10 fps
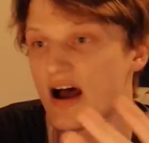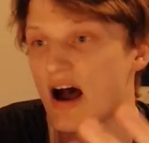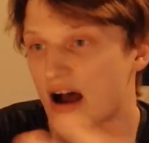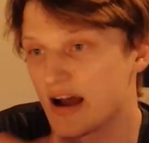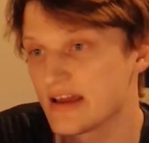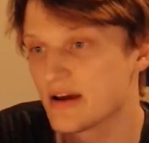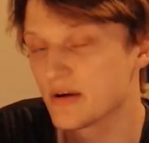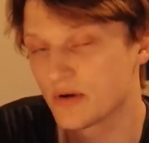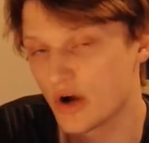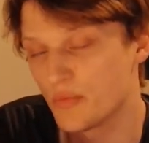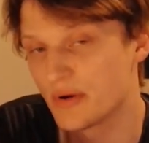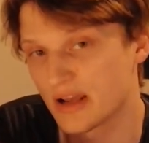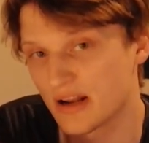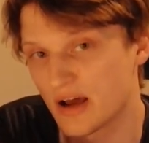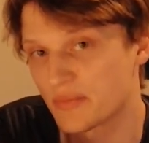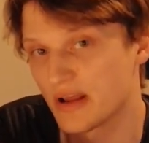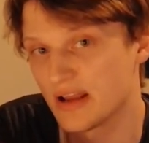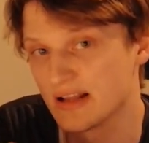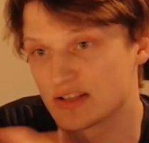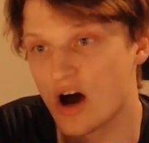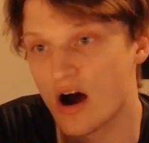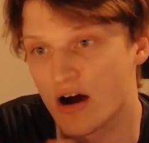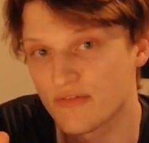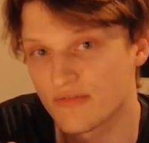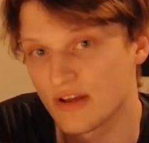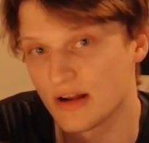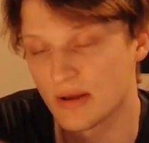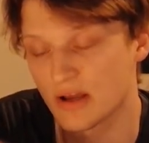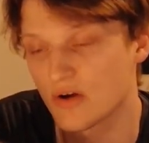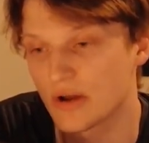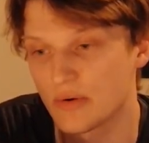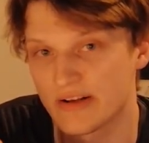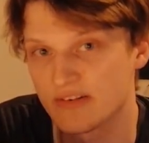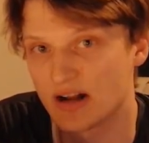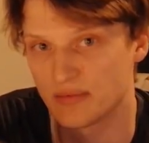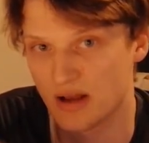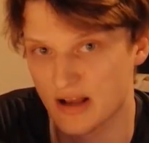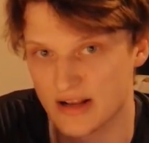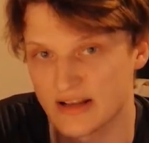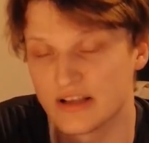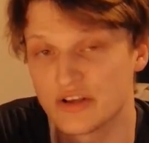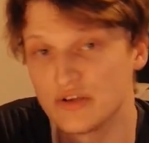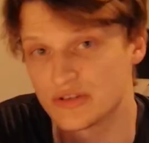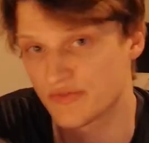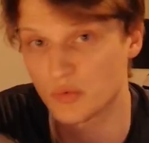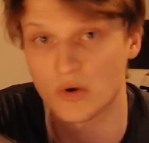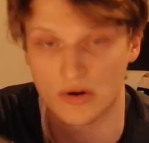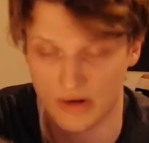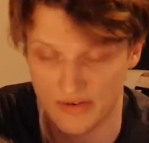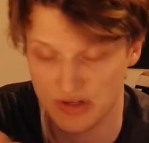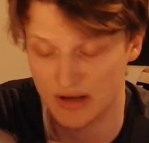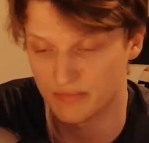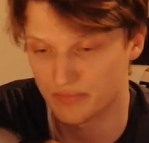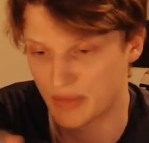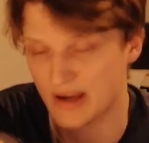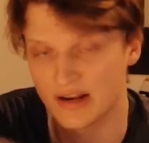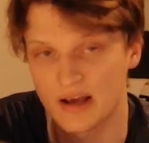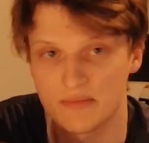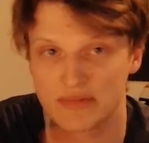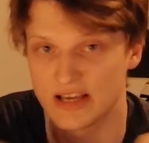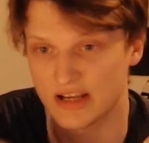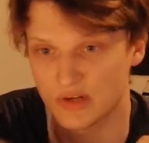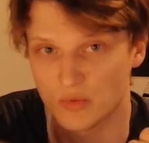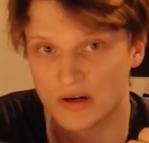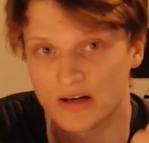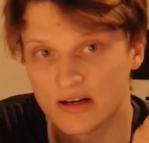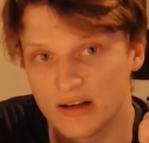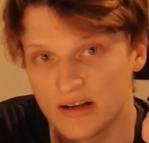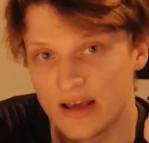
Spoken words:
I go pick it up and it's off. And I'm like, okay, whatever. I need to use it for work or whatever. So I pack it up, take it to work.